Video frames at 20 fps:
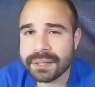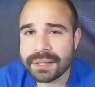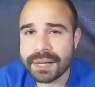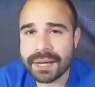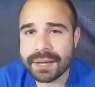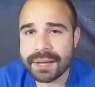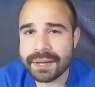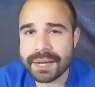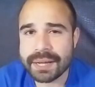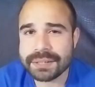
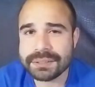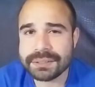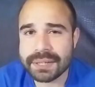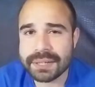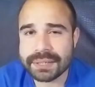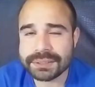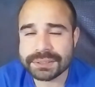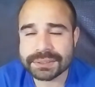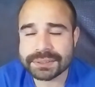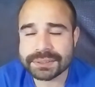I,
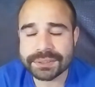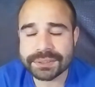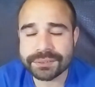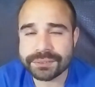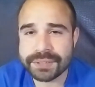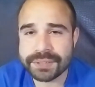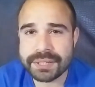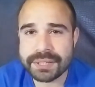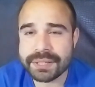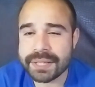I, I just
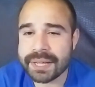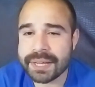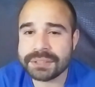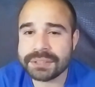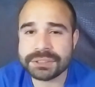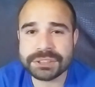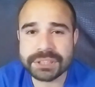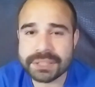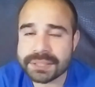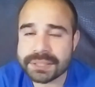don't need that.
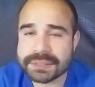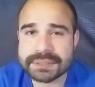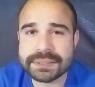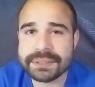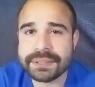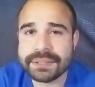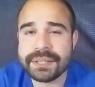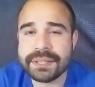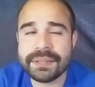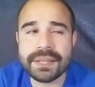She doesn't need